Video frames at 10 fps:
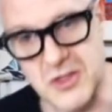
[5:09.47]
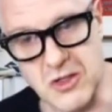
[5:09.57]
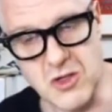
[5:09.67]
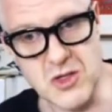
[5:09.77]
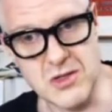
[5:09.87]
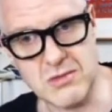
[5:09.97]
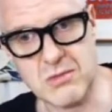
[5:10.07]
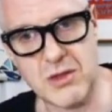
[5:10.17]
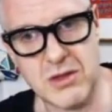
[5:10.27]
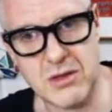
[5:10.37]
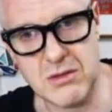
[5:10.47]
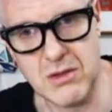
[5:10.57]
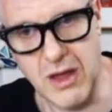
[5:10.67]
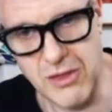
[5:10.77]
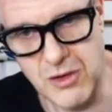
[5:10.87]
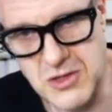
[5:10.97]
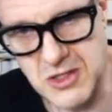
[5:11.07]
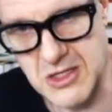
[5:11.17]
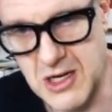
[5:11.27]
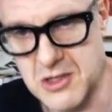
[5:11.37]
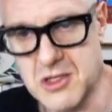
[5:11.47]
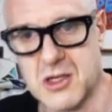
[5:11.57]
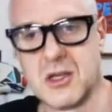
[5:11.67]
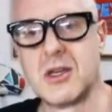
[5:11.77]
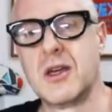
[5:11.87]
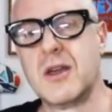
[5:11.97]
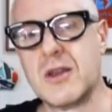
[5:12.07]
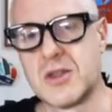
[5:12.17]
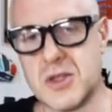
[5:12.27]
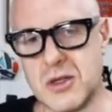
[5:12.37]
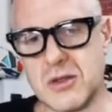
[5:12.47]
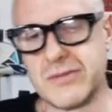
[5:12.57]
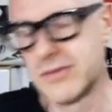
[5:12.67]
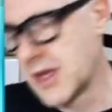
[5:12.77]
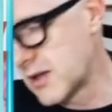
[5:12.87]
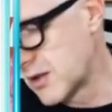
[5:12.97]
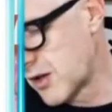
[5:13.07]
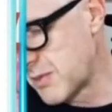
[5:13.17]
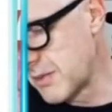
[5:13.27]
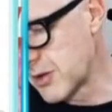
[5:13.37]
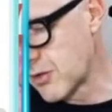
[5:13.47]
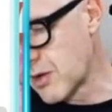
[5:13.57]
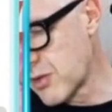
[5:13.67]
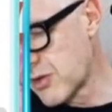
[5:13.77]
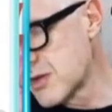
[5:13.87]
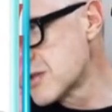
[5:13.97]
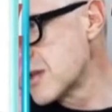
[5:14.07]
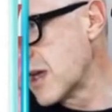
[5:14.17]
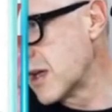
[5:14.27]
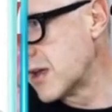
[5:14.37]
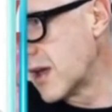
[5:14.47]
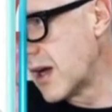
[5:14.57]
signatures within like 36 hours. So yeah, a lot of people agree with this, and